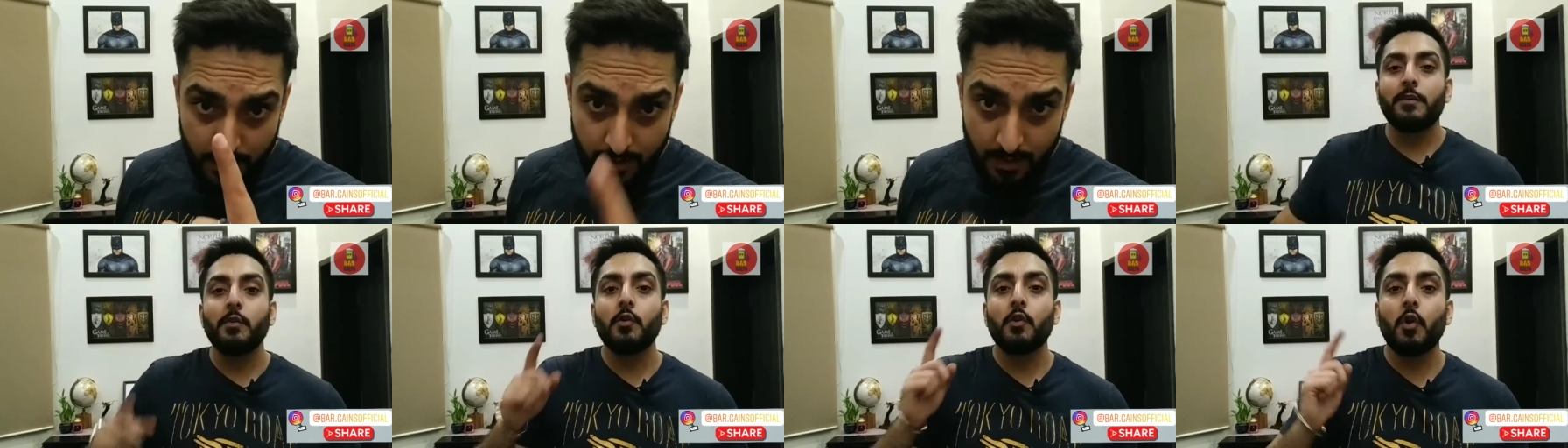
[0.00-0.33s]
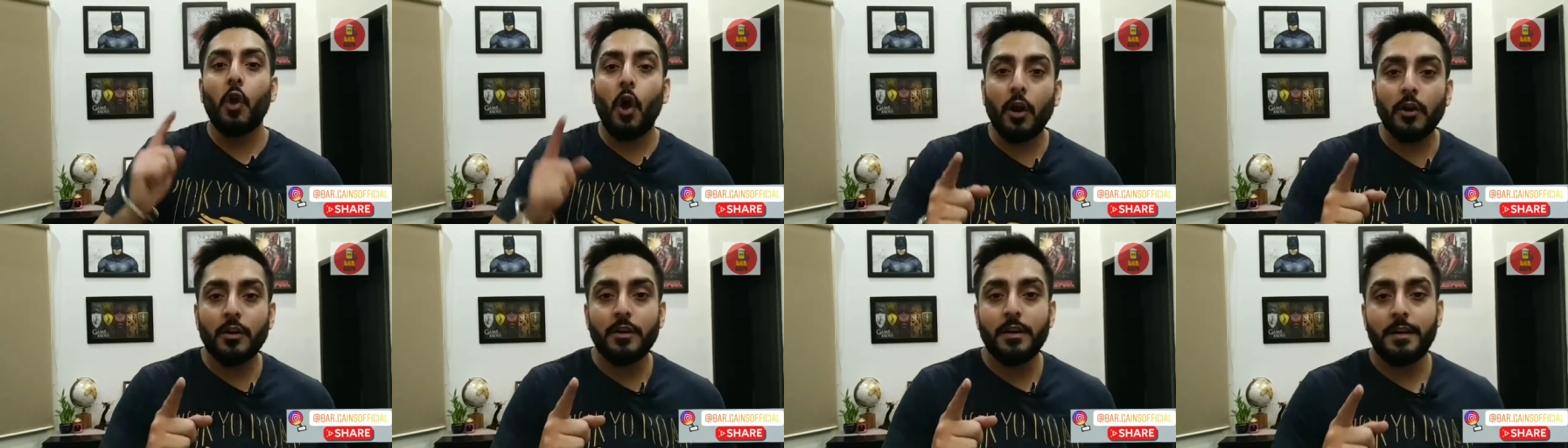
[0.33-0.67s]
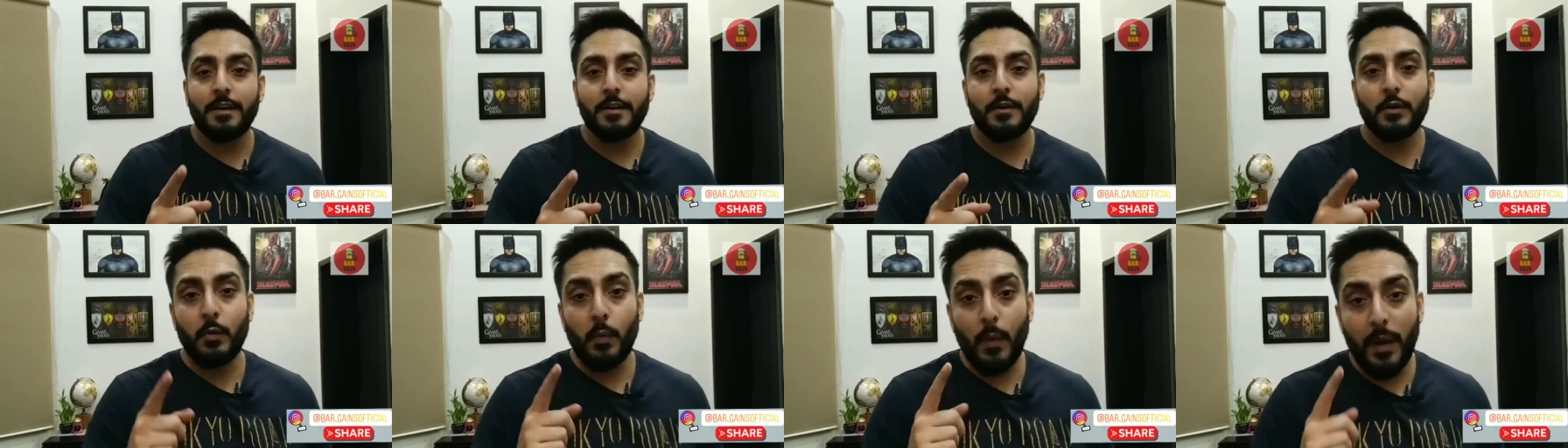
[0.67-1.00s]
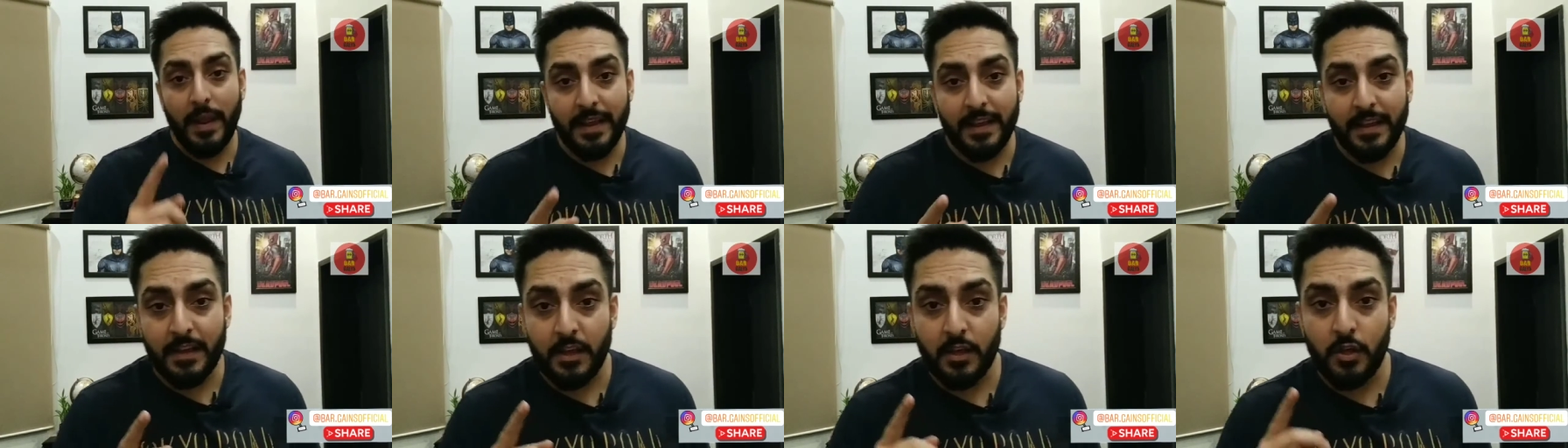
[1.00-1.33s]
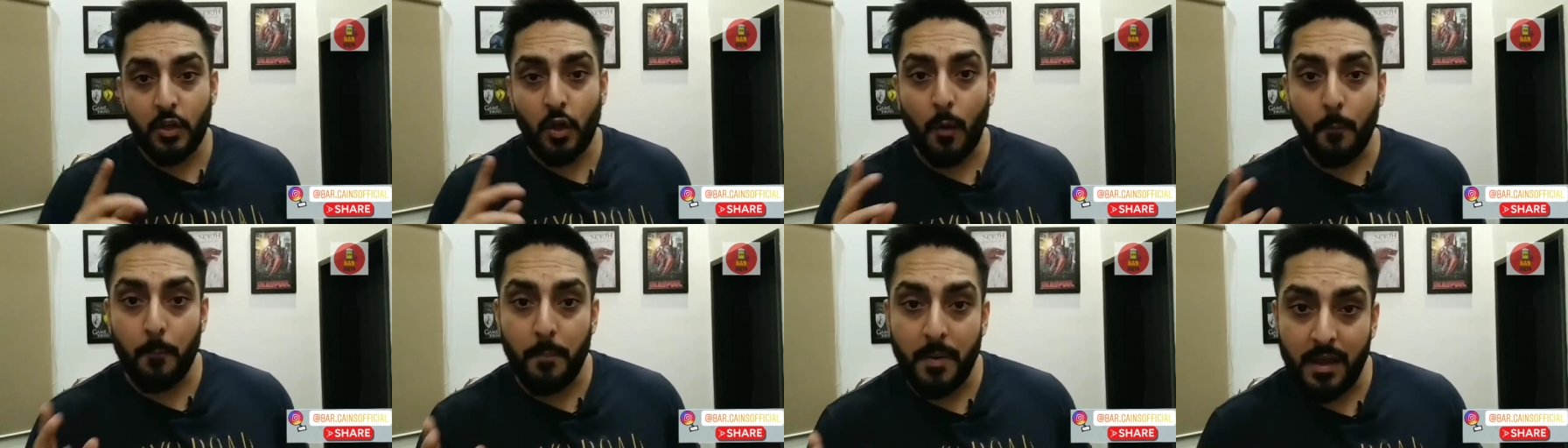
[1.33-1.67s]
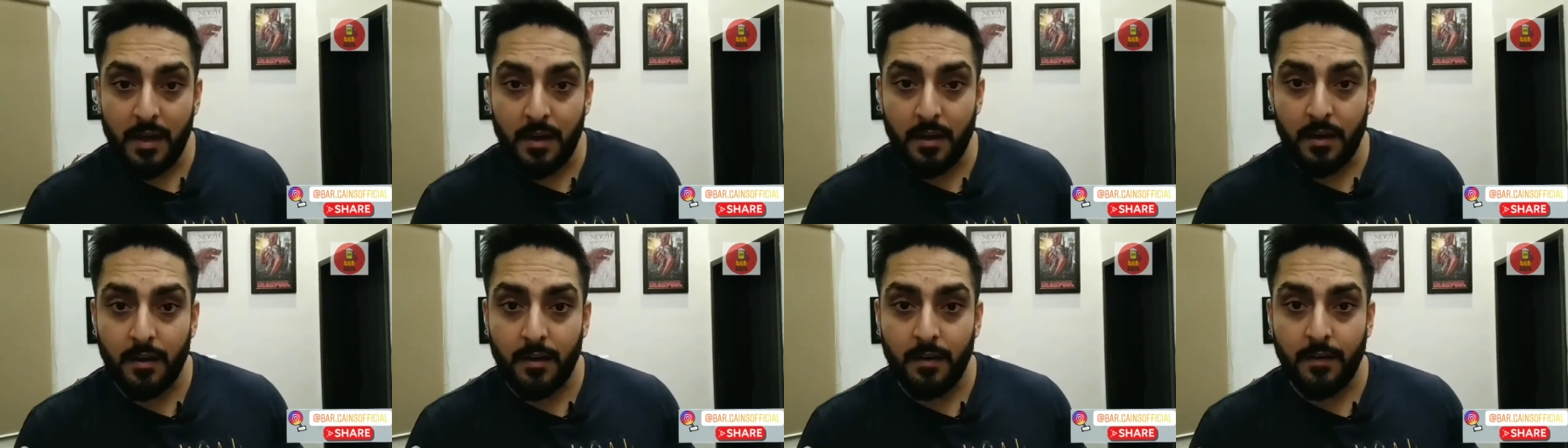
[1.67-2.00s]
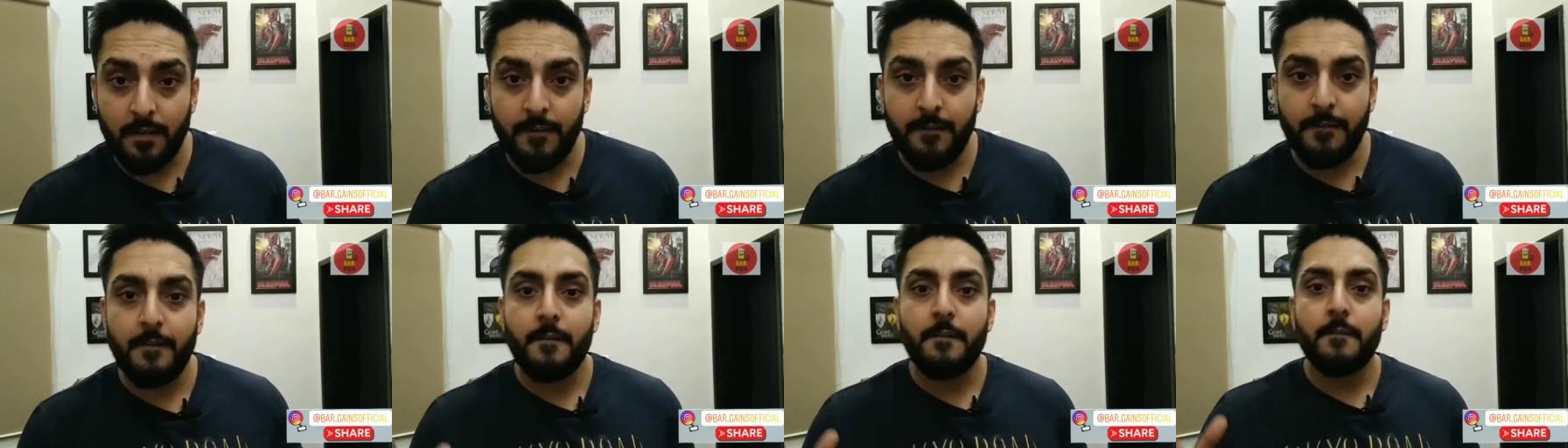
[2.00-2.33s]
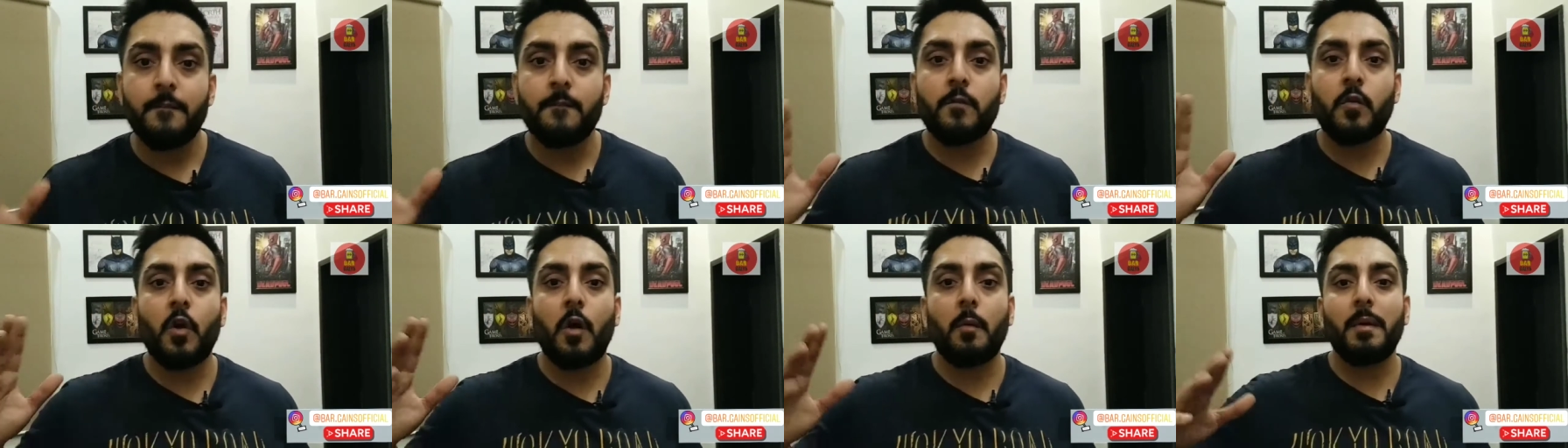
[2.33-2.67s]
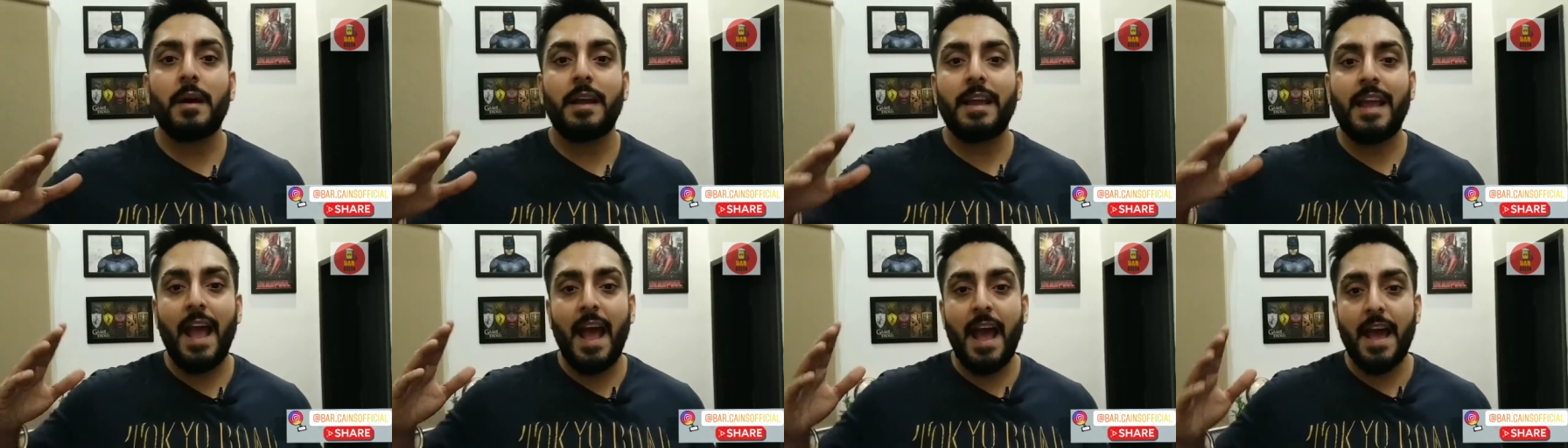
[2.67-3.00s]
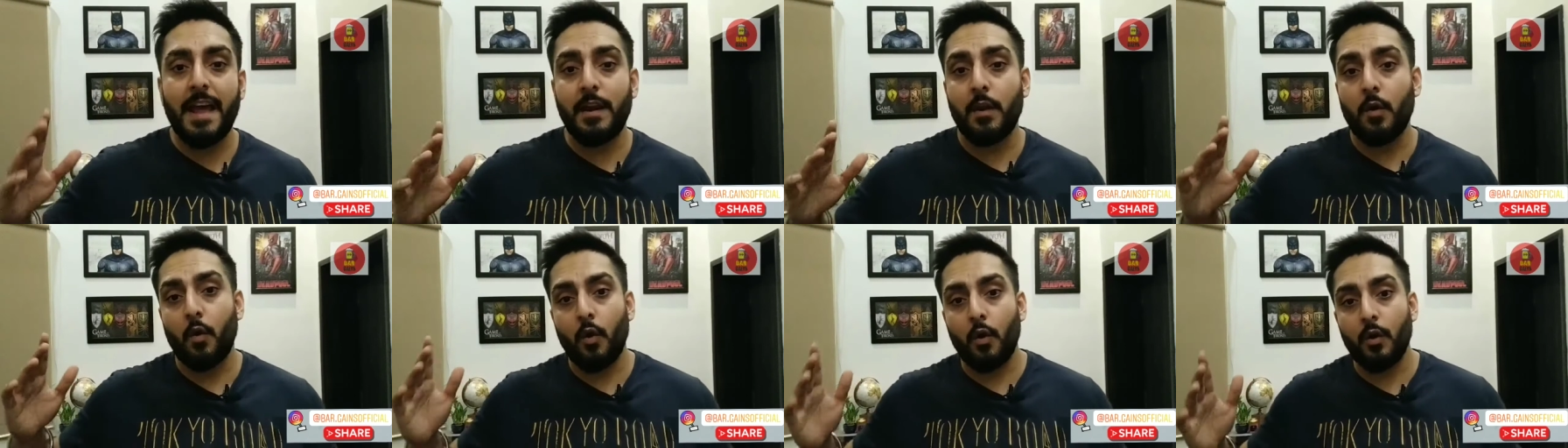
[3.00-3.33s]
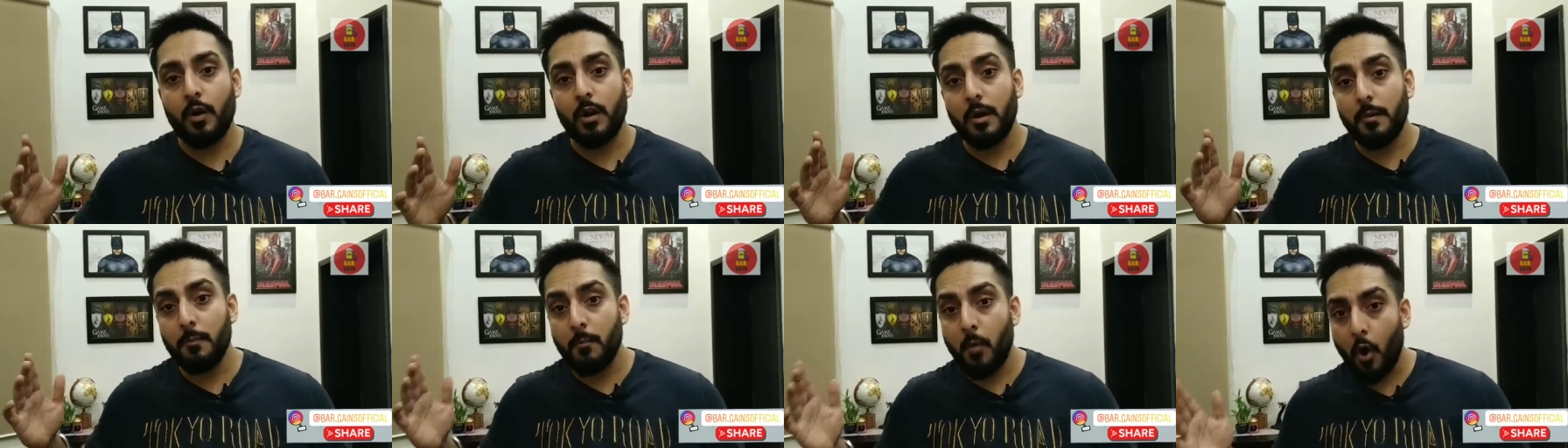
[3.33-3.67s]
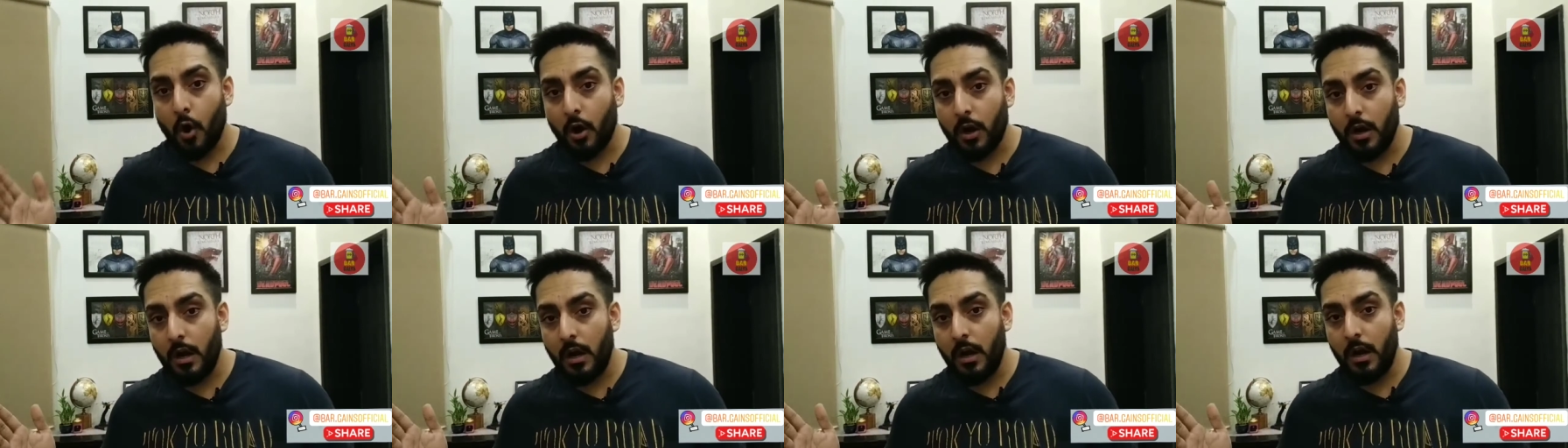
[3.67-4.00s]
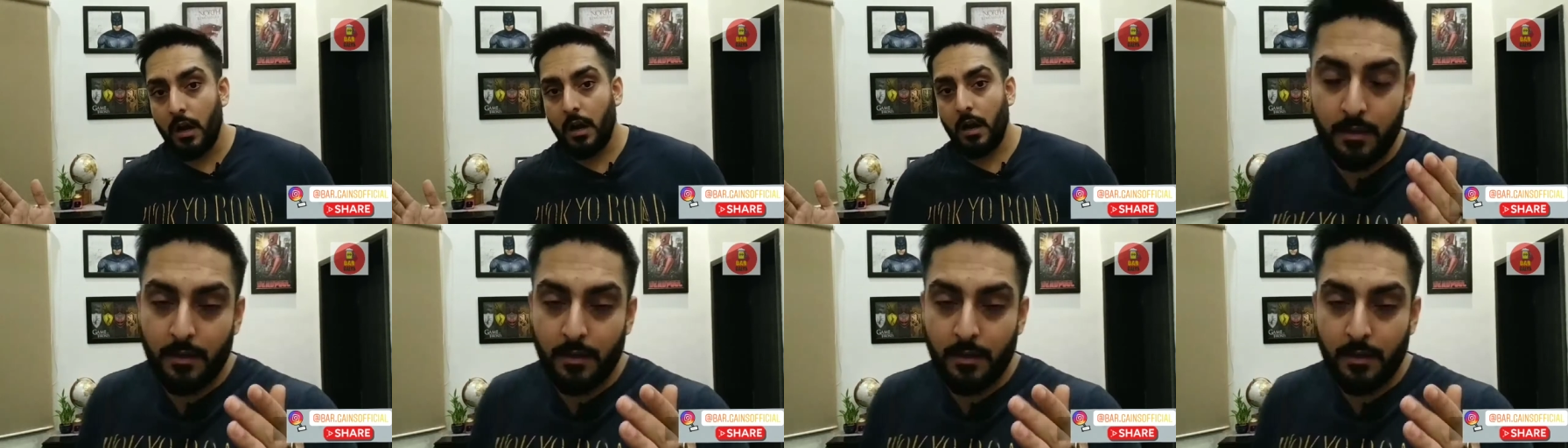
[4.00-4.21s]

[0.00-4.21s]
Do not drink your beer from a can or a bottle.